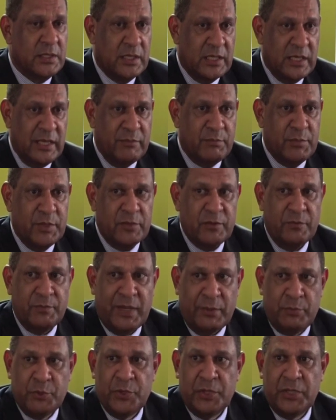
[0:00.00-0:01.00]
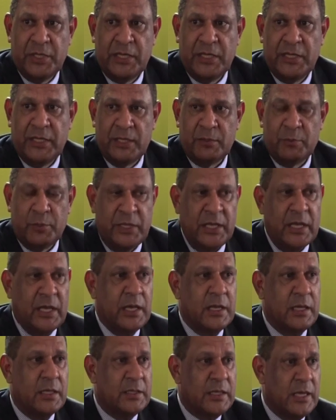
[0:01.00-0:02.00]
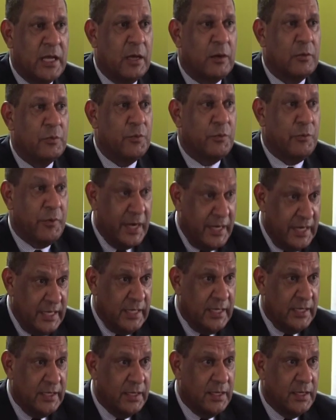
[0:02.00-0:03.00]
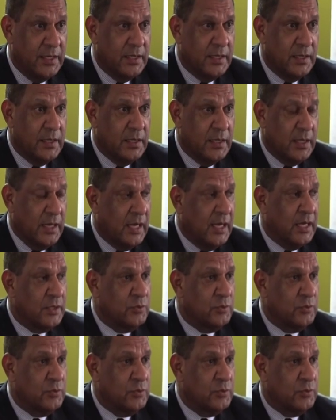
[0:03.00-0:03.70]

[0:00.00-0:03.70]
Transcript: the government of Papua New Guinea, that we are now ready uh,